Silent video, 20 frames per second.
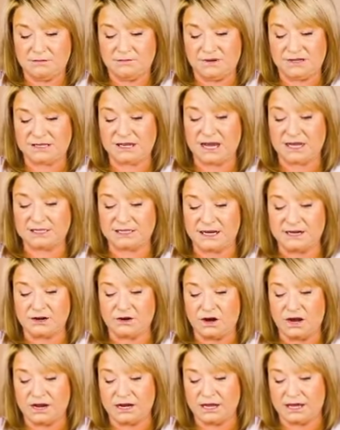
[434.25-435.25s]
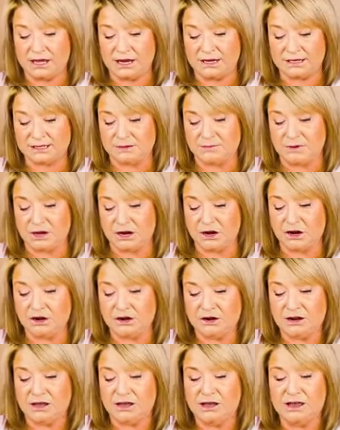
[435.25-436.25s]
Besides, I know Heineken is a beer.
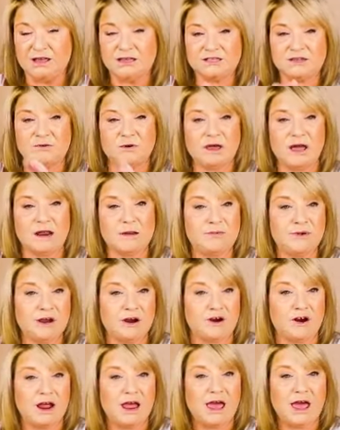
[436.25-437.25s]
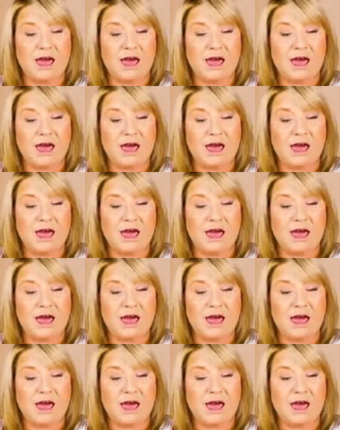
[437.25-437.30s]
So we got a beer.